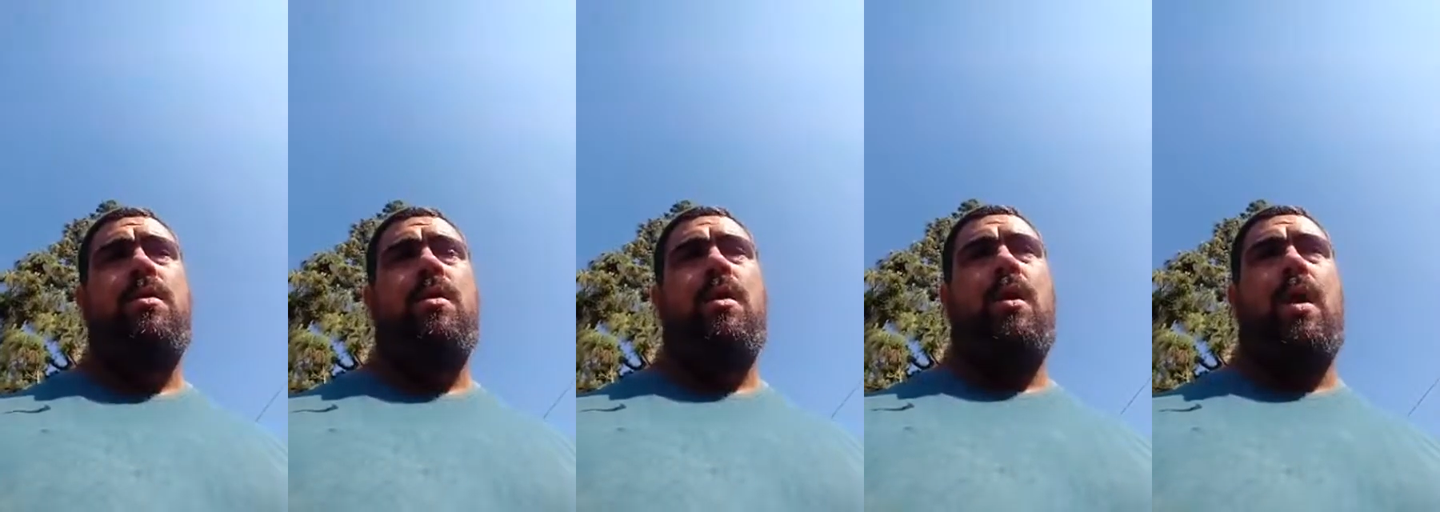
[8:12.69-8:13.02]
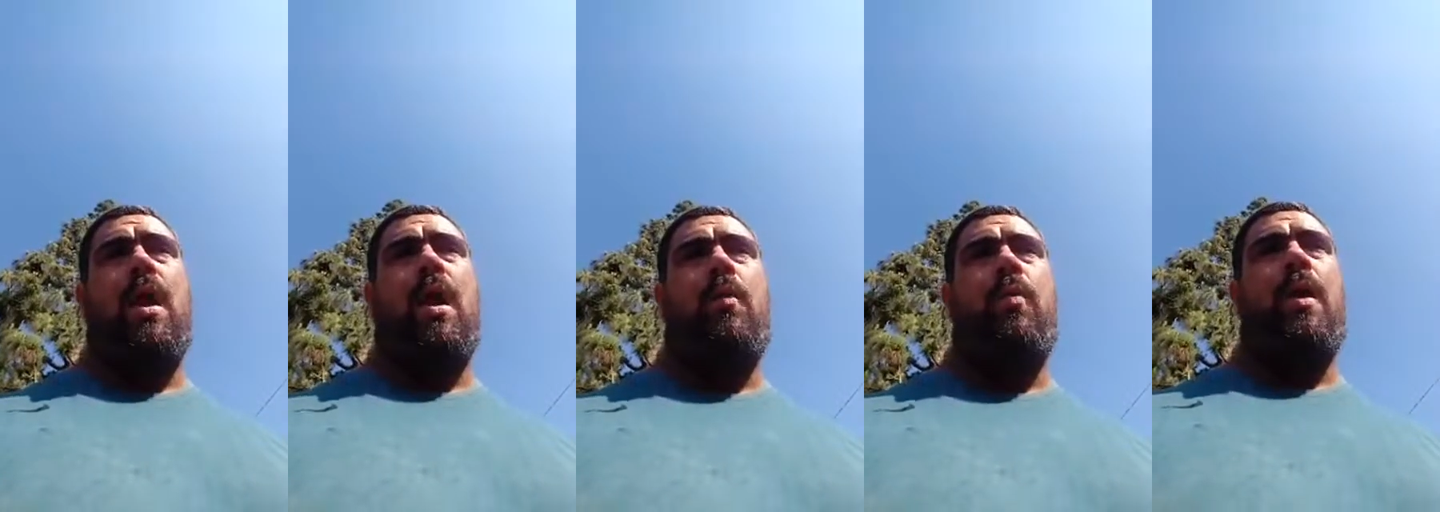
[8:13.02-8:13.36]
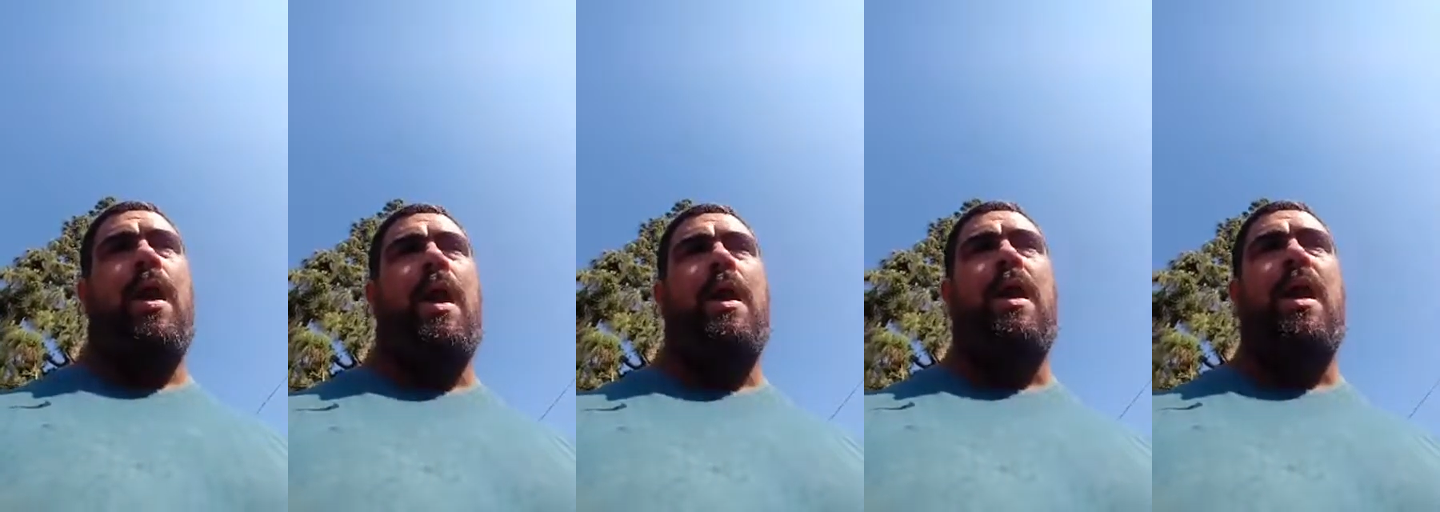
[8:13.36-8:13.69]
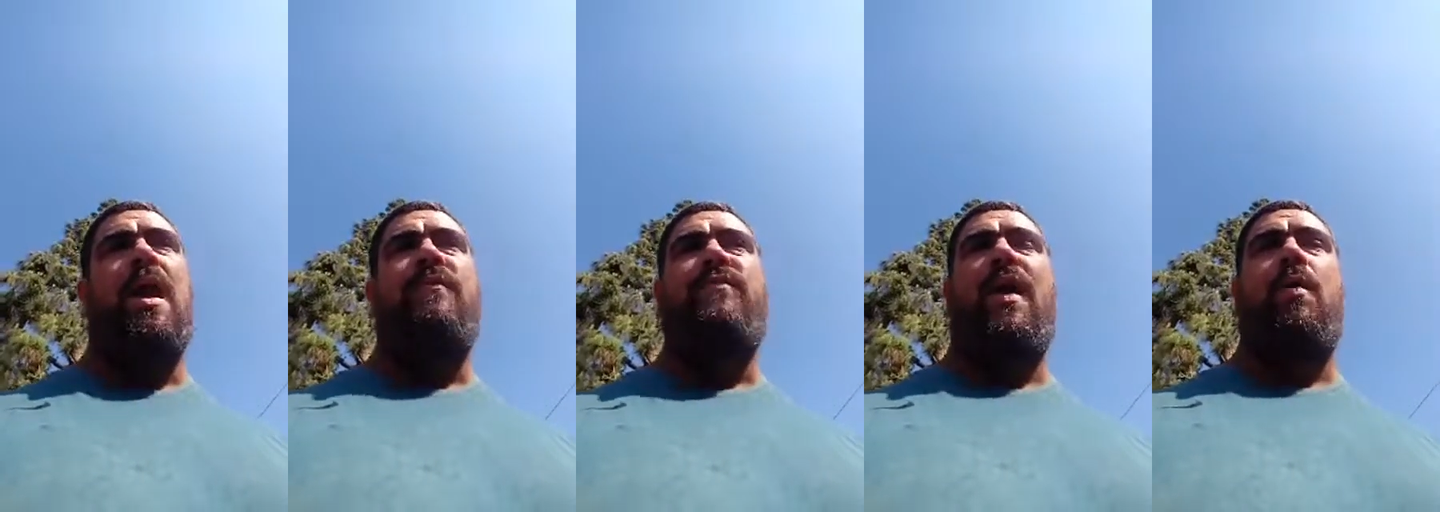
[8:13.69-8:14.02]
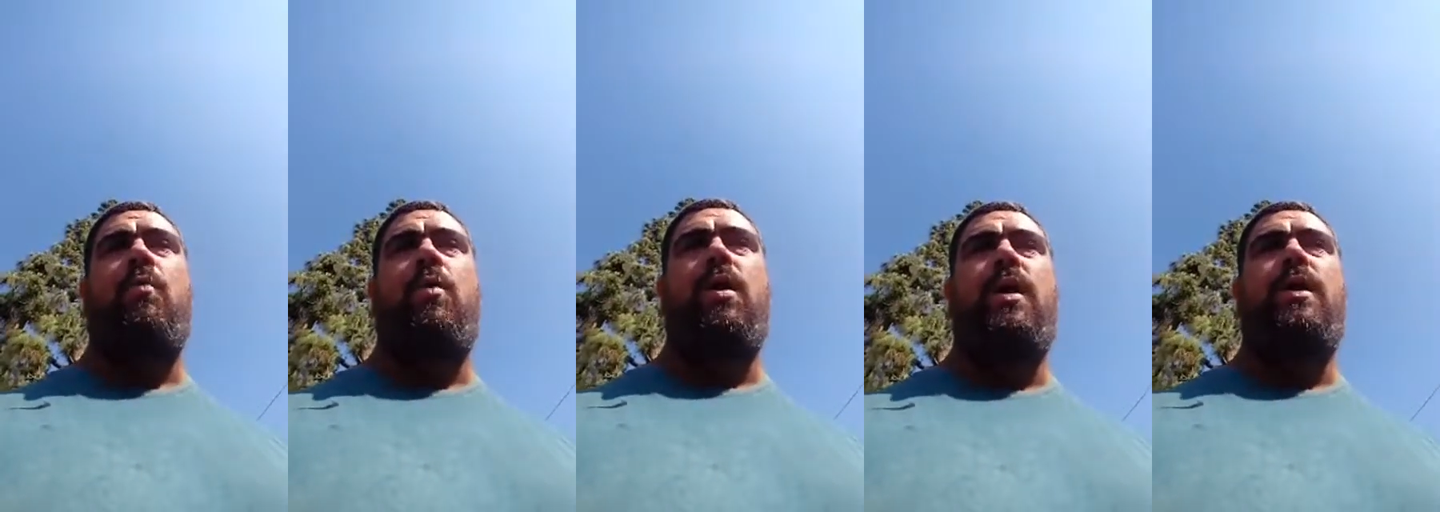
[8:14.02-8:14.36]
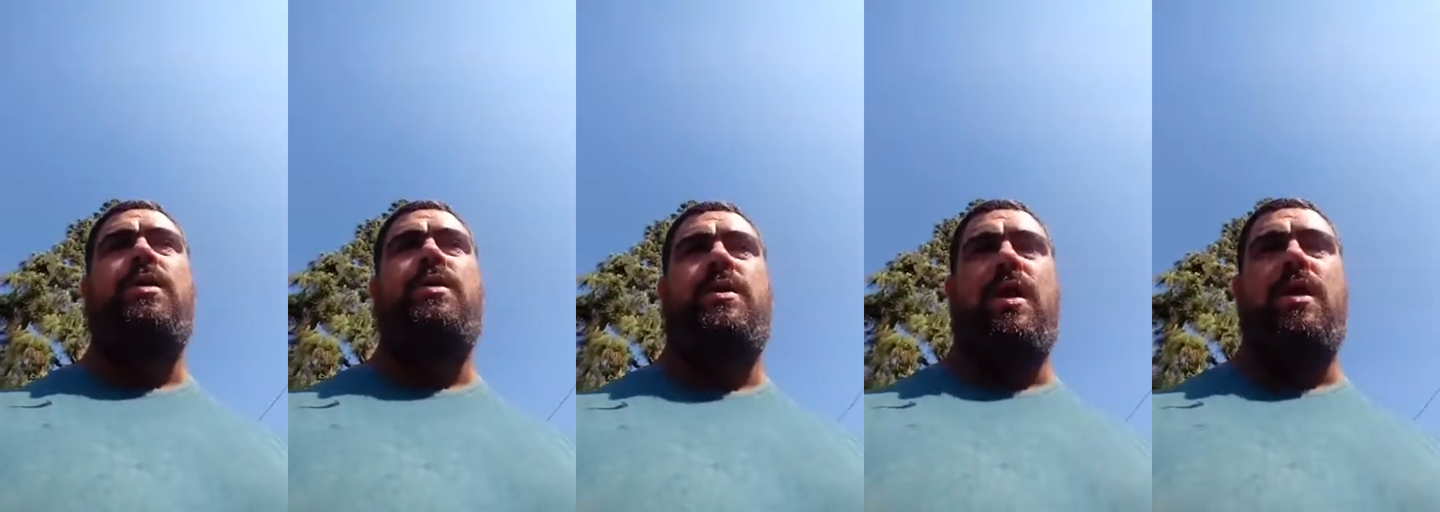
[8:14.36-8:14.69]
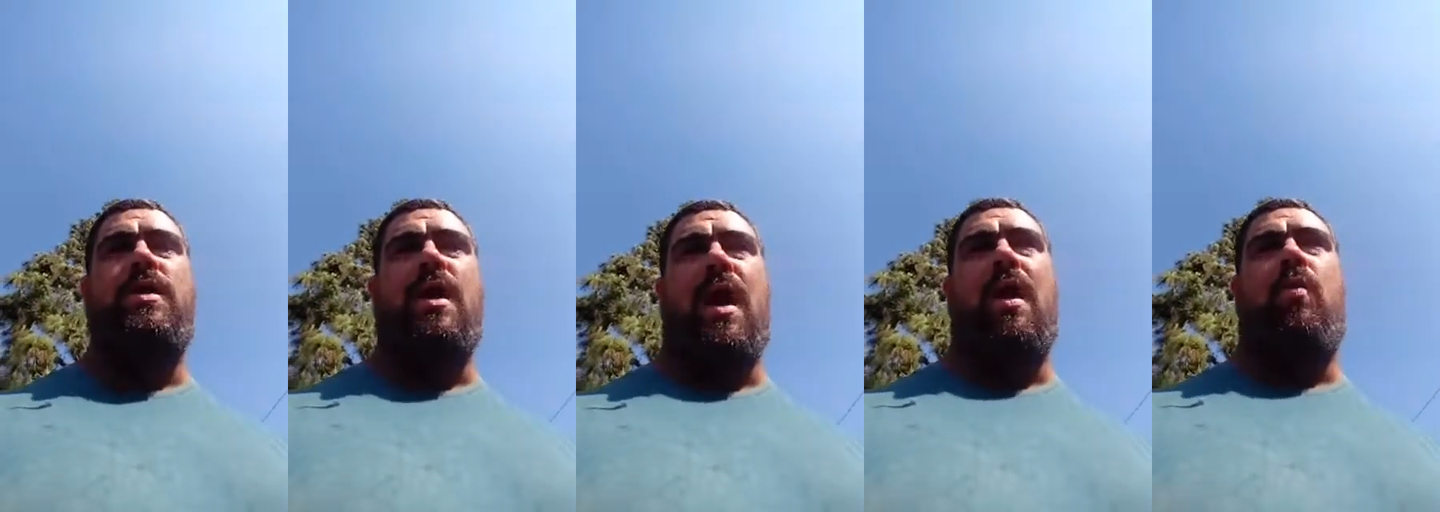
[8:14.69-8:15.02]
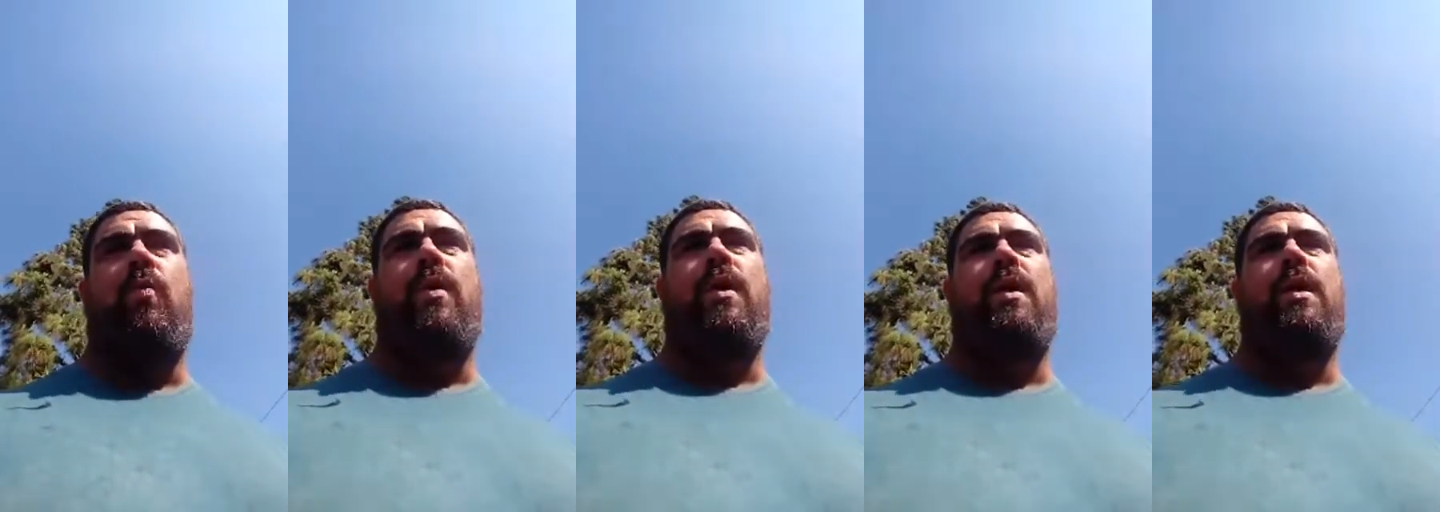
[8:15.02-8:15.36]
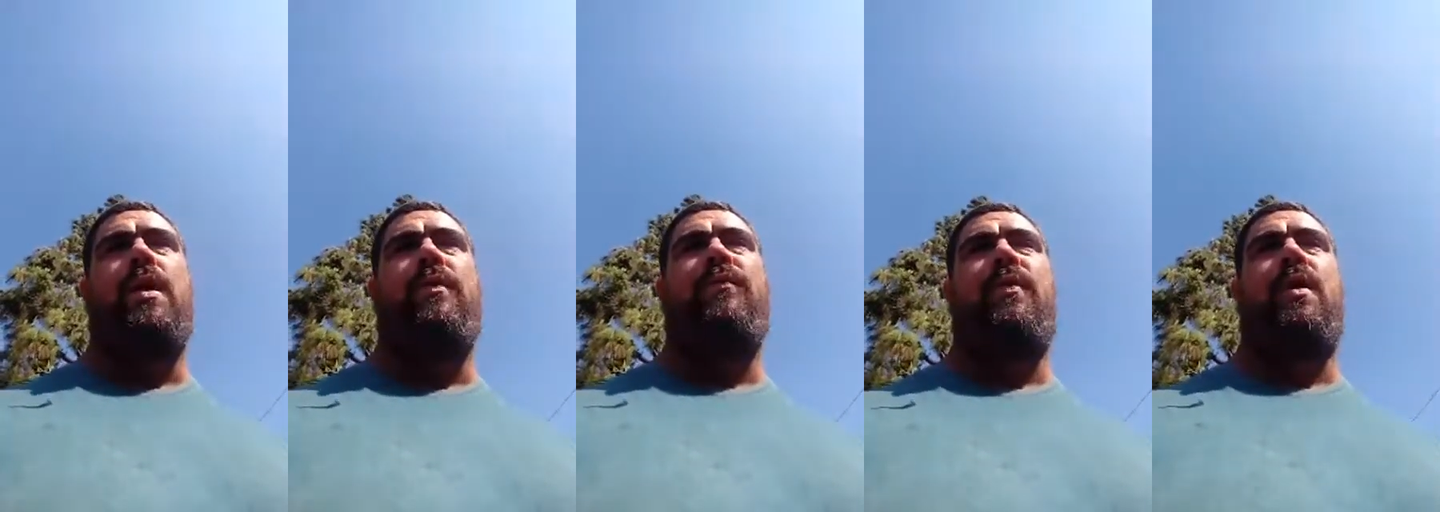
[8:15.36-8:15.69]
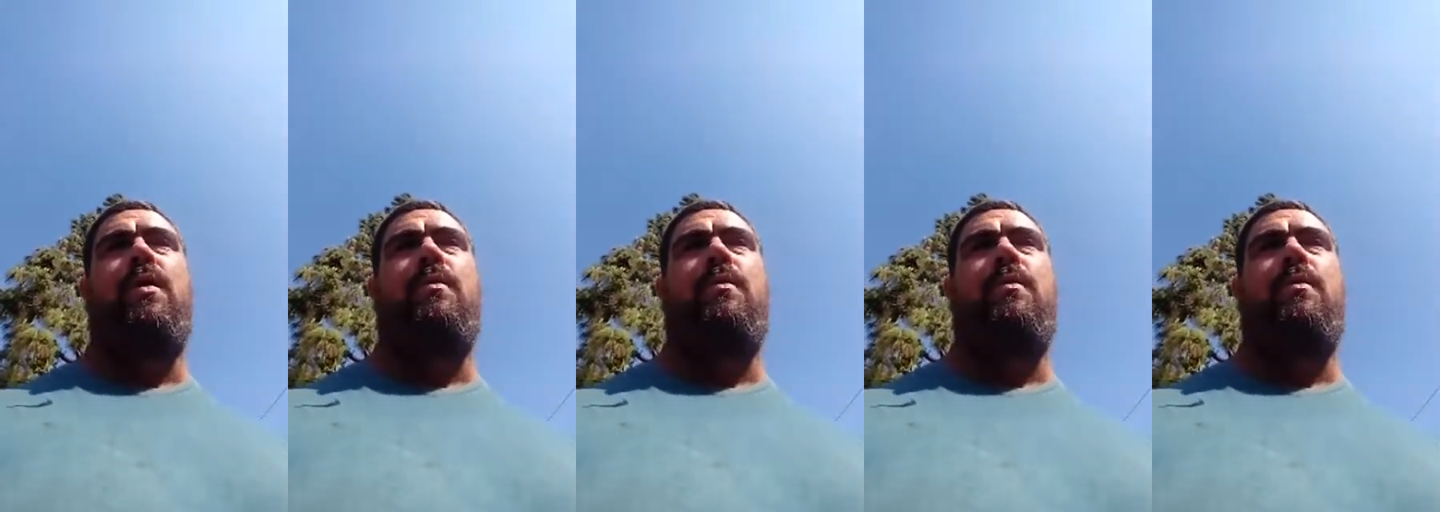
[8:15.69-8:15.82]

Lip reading: When I left, I really did not want to leave him